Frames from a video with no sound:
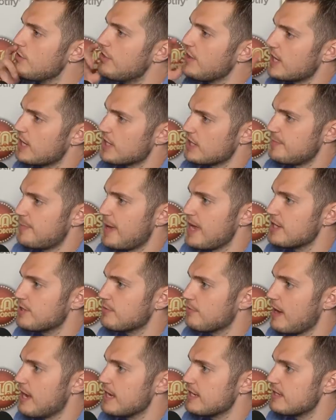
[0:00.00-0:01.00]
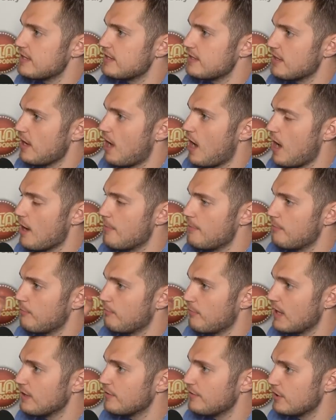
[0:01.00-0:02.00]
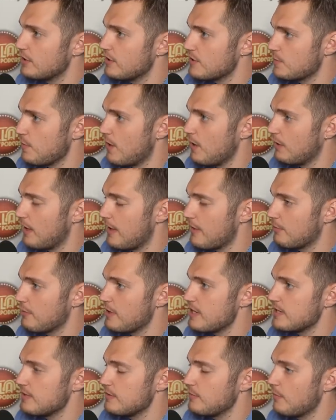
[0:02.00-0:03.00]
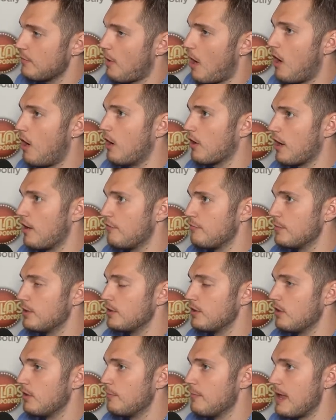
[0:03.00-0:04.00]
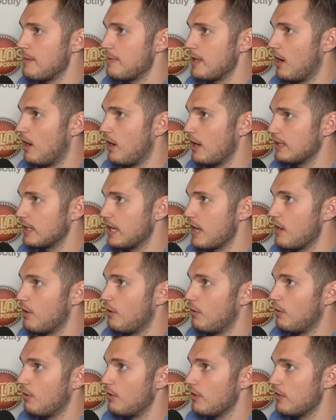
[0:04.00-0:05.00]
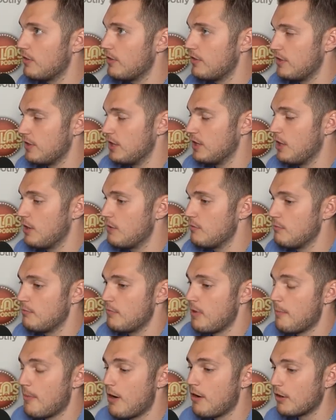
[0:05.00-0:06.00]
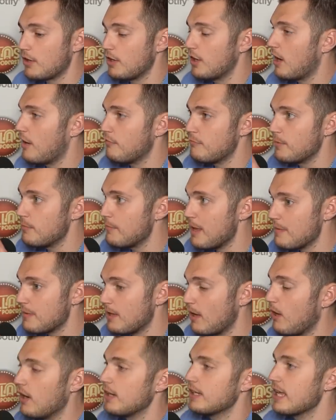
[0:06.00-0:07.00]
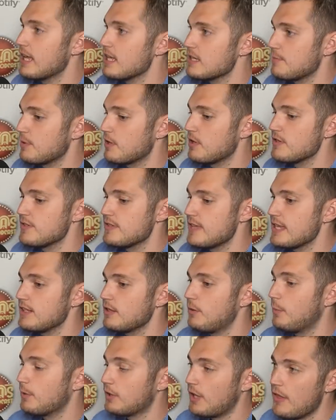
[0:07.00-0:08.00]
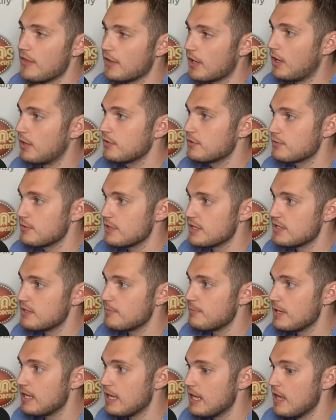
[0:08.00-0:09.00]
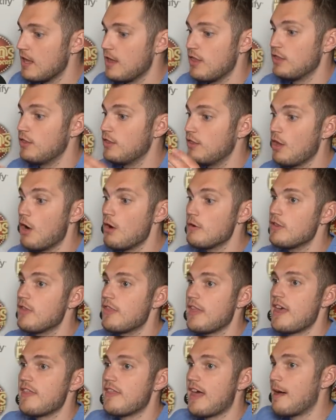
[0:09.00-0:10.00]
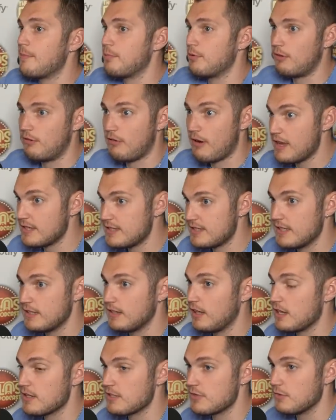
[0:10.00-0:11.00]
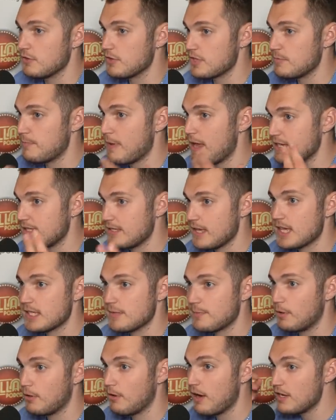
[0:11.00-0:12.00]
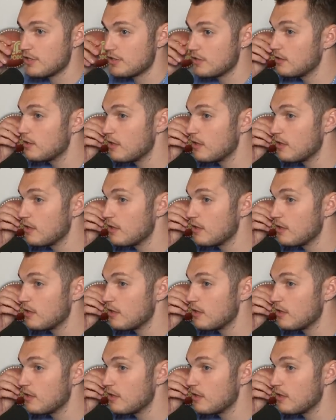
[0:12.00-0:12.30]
you think it's space race um, relevant as well? Like the reason our government may be hiding it, or you know, American government may be hiding it, is because they don't want other countries to be know that they're that progressed in like sort of space yeah. exploration.